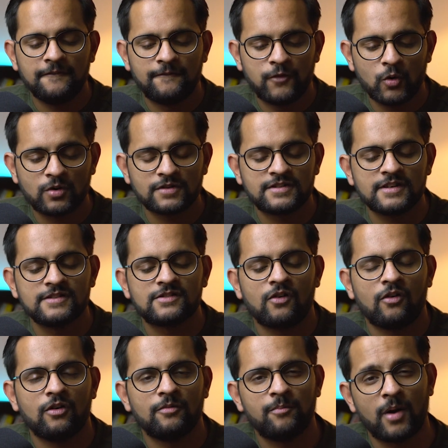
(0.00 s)
focuses
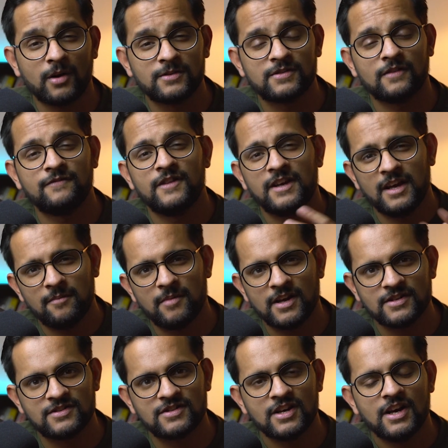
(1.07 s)
on parts of the
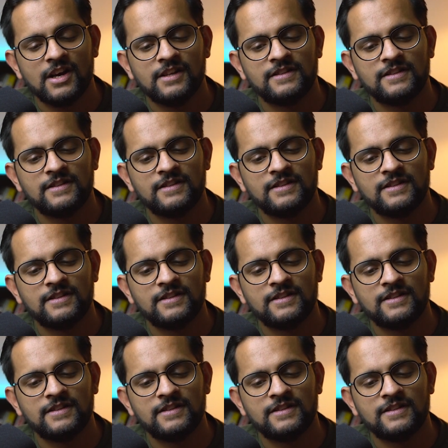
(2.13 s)
image